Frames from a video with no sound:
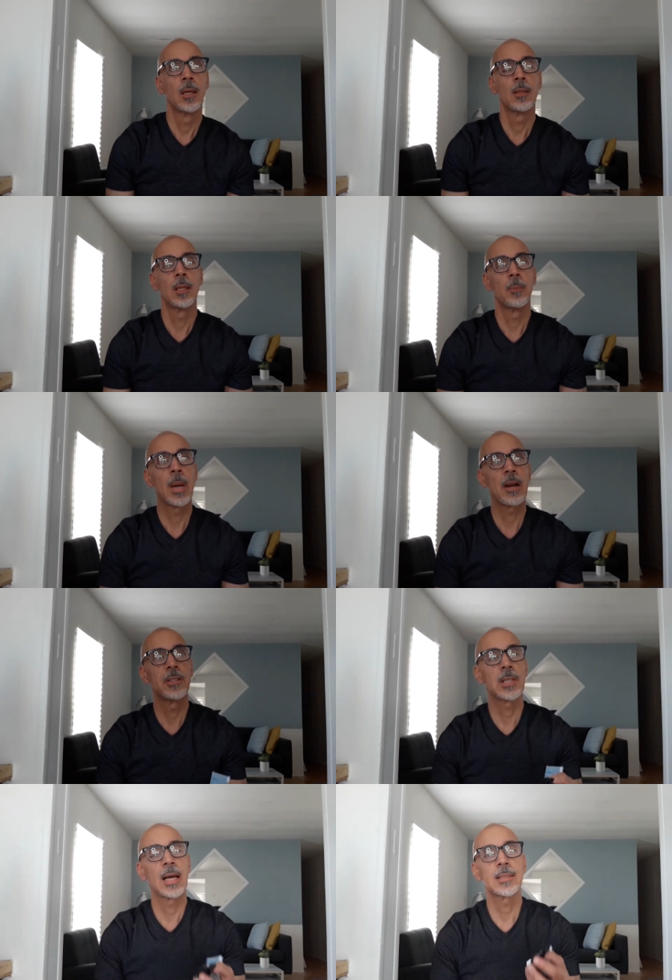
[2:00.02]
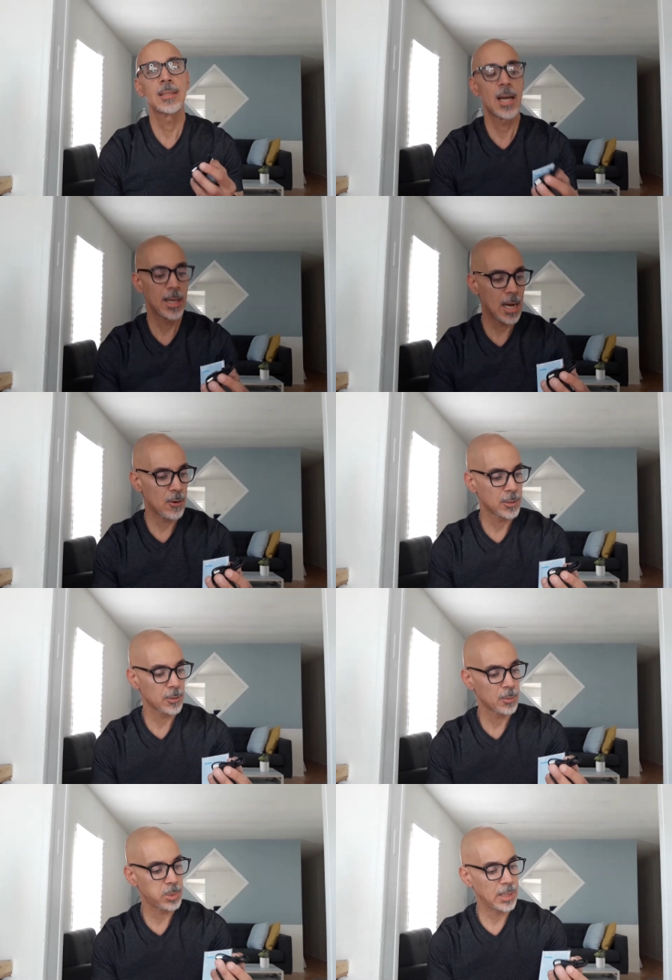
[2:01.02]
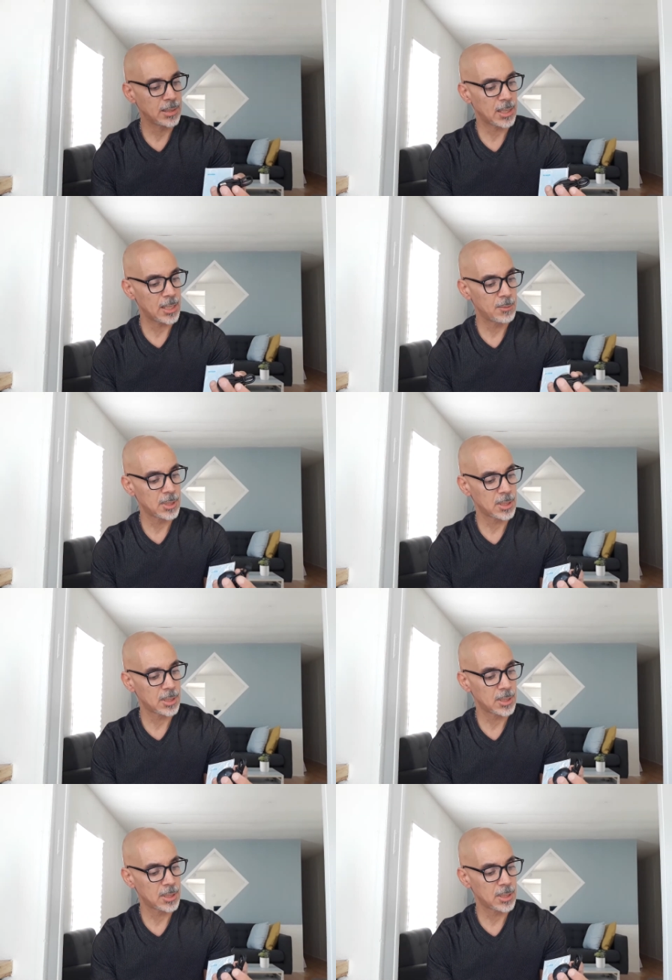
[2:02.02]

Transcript: And batteries last 9 hours, so the playtime is